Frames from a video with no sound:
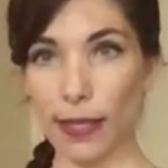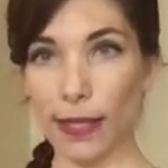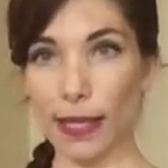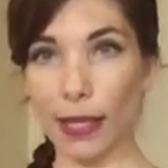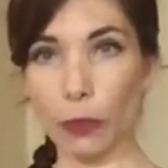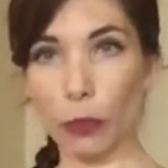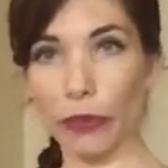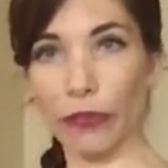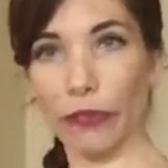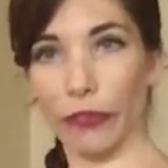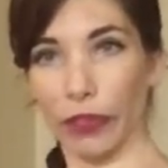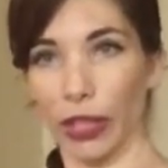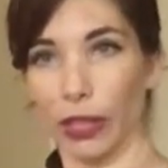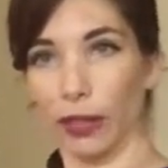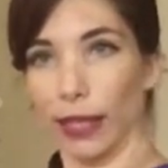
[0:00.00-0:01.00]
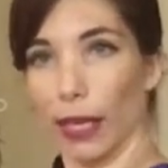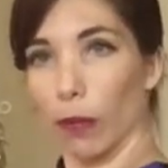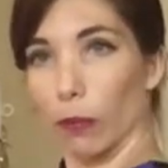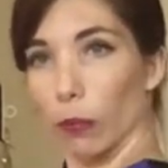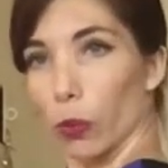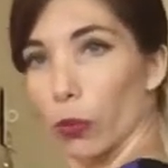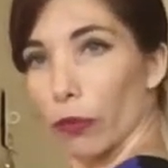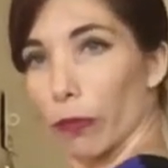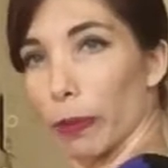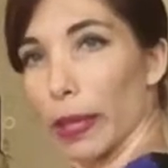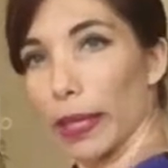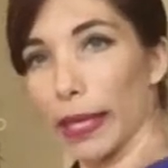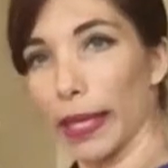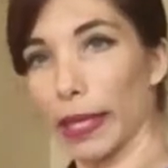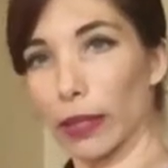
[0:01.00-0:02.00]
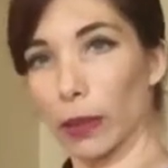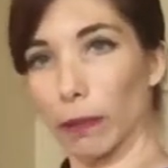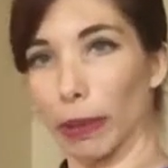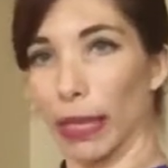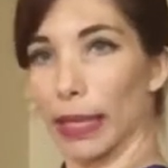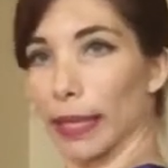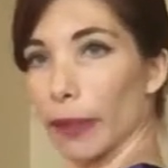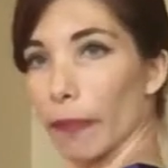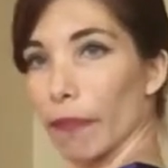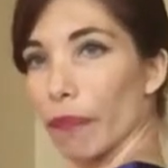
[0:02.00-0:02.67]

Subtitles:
and we feel that movement in our belly.